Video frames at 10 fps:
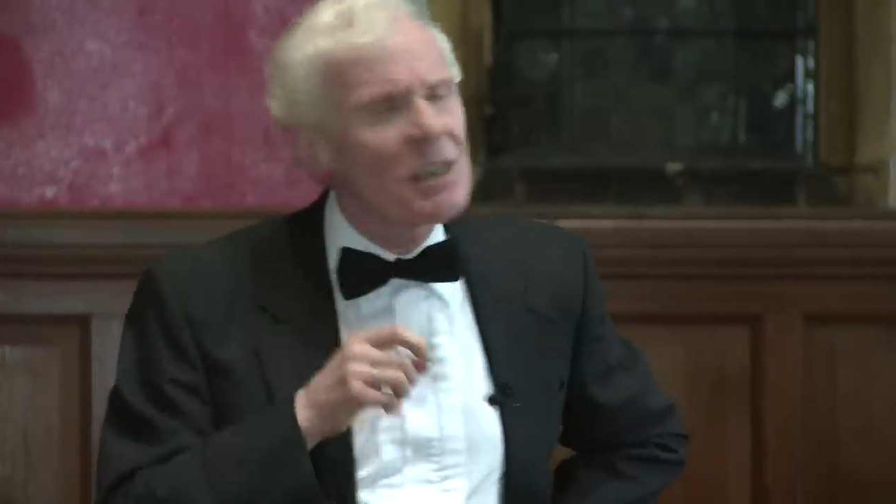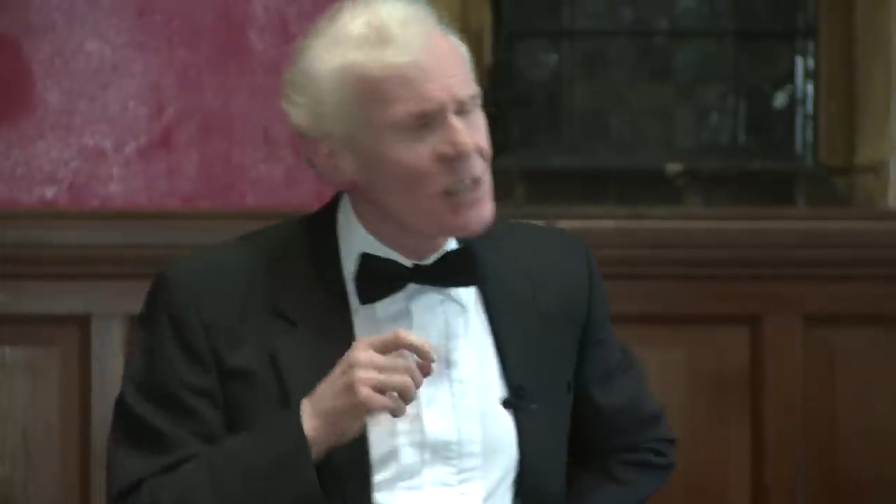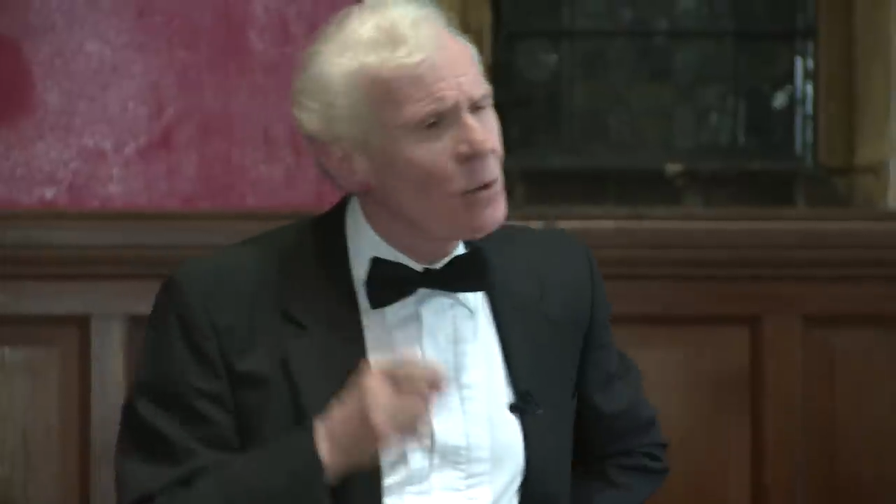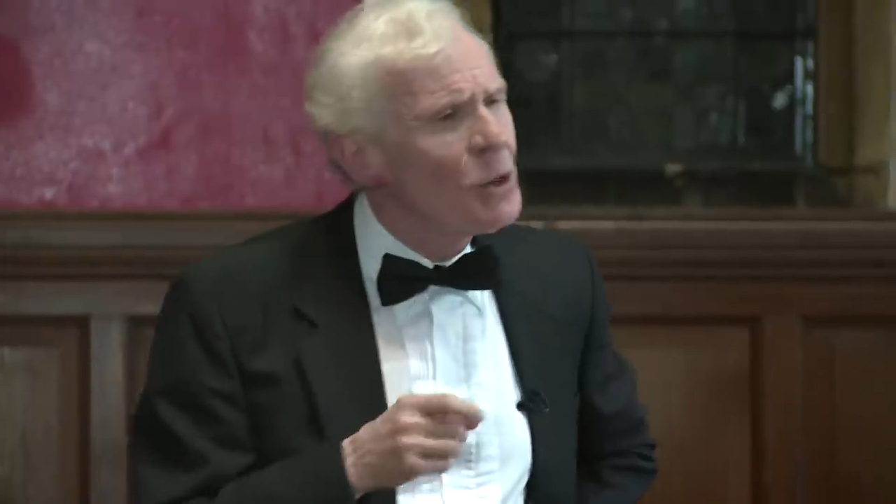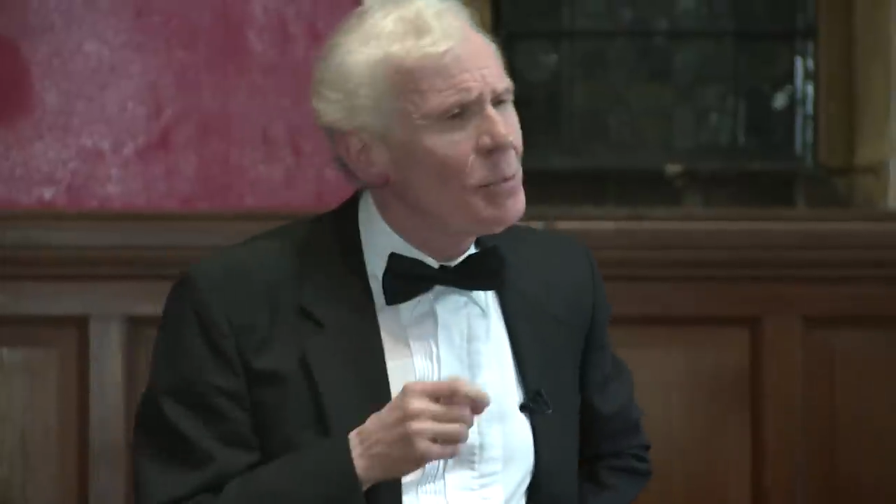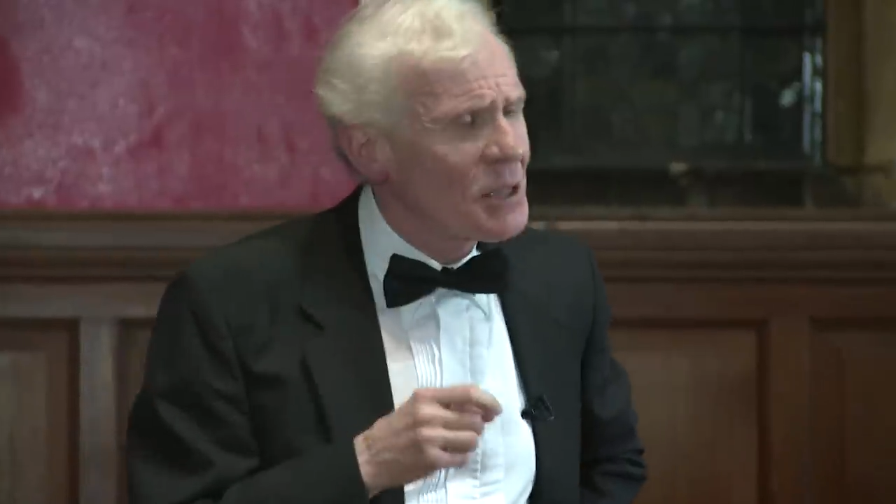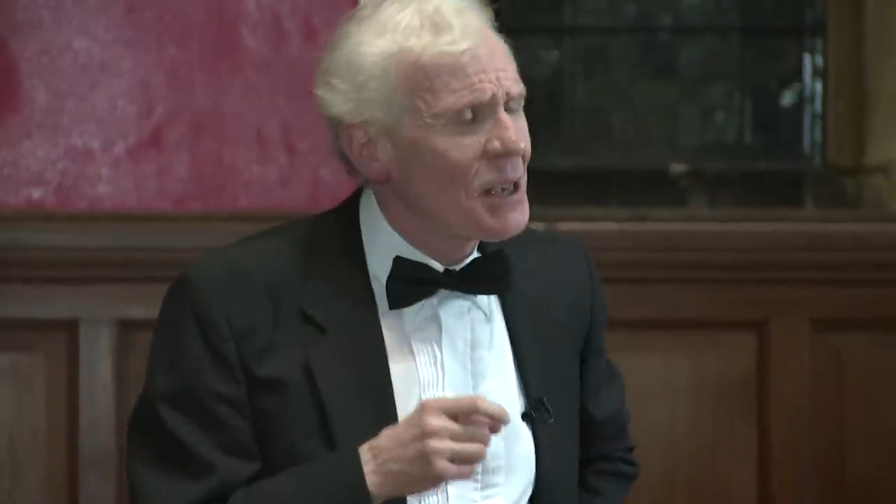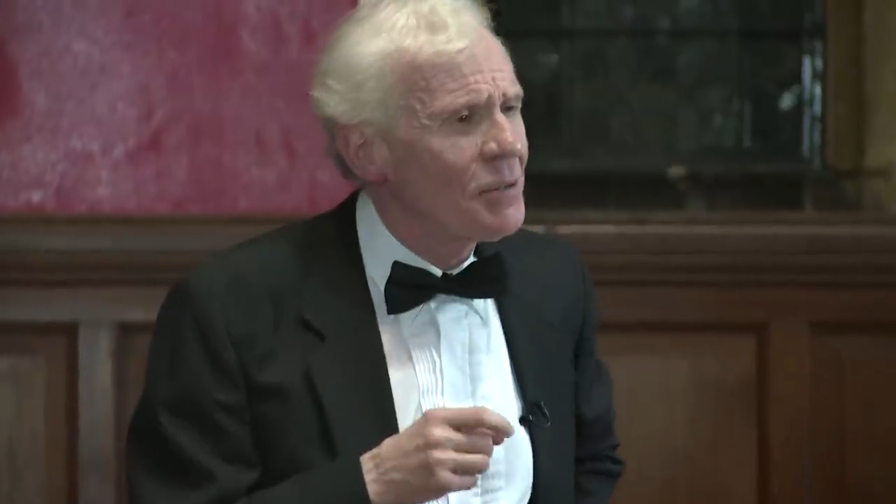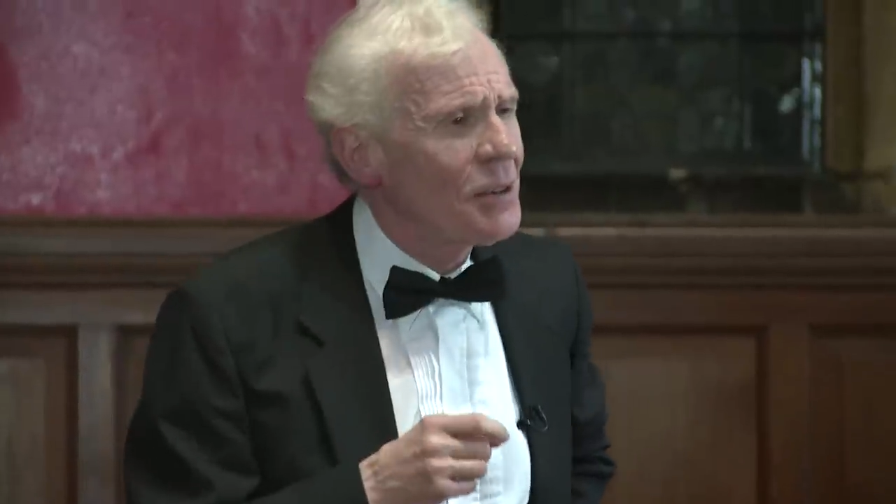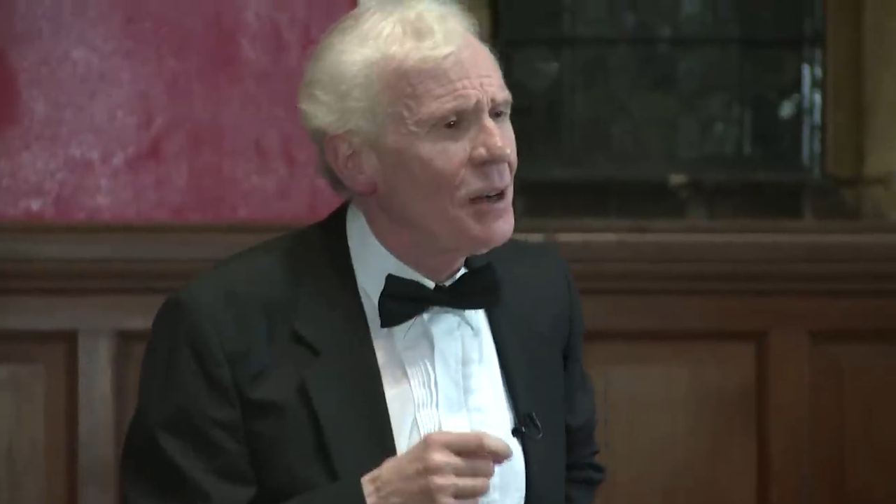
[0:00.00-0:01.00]
And yes, there will be
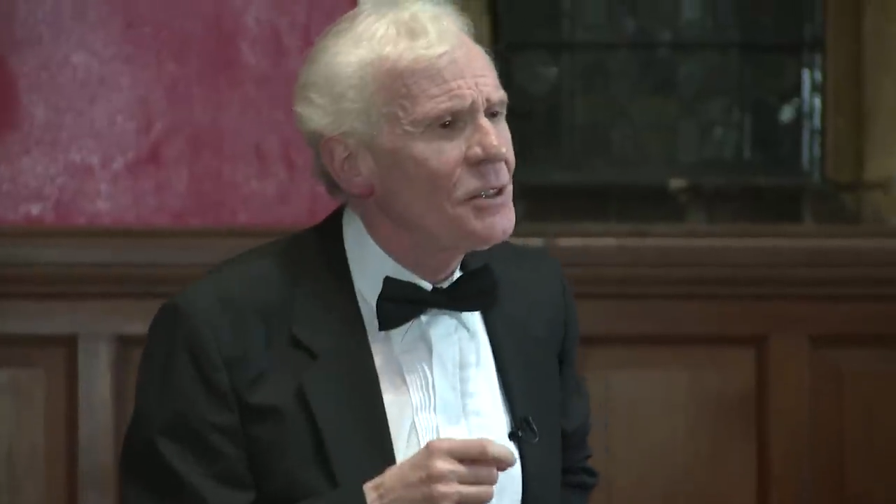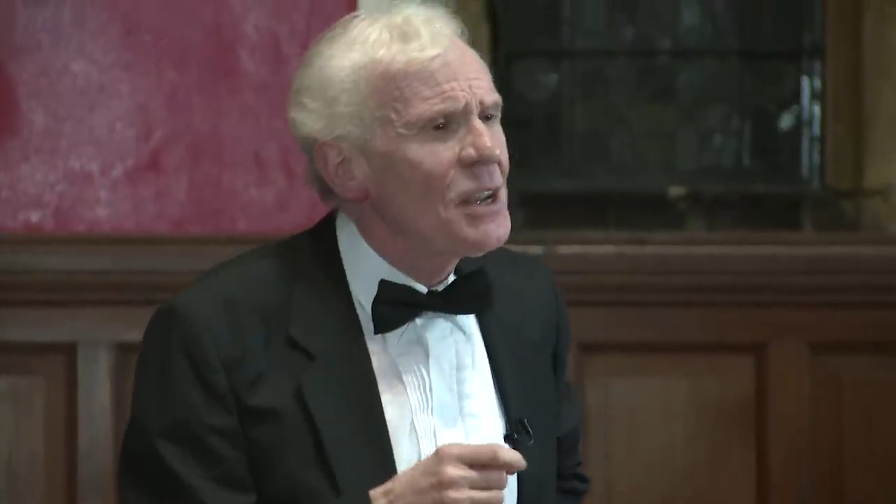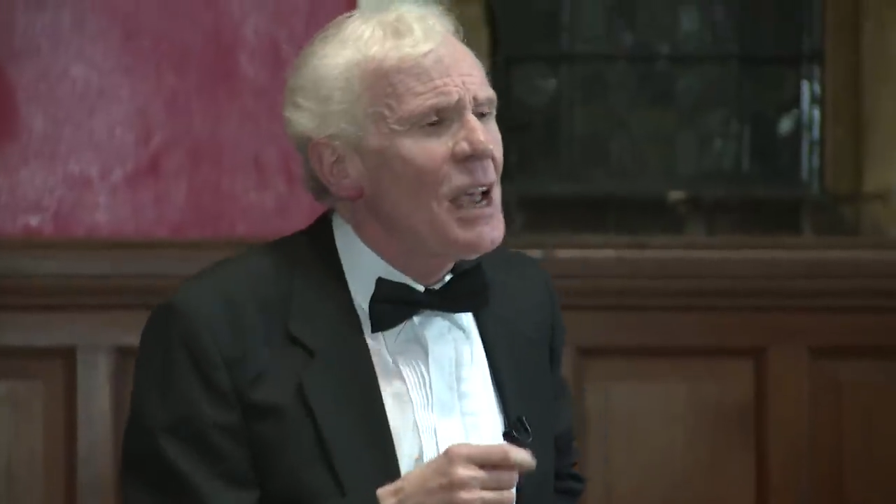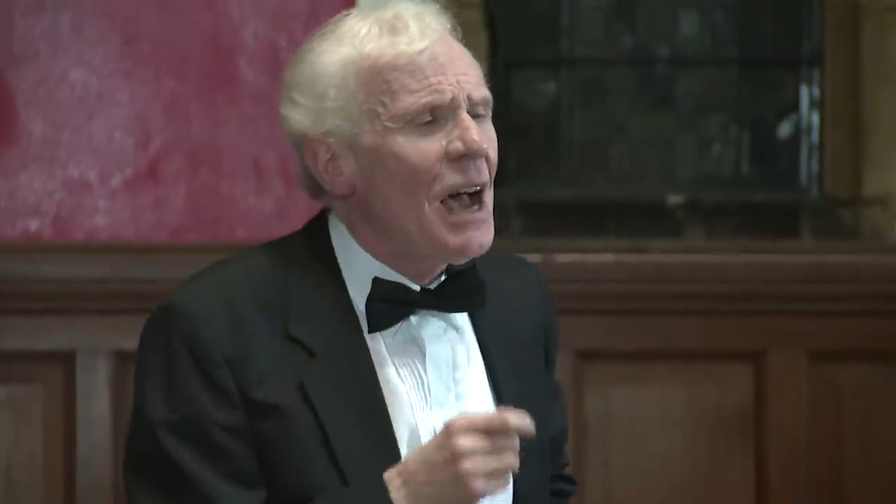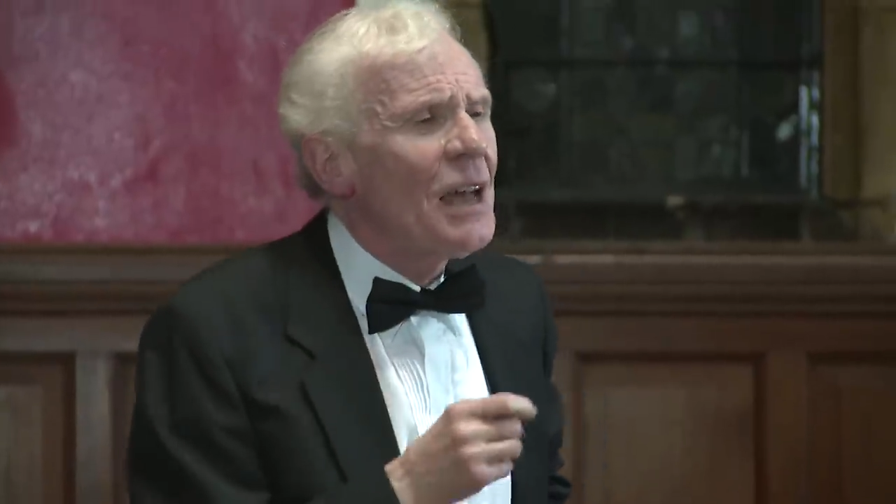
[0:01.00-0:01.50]
safeguards.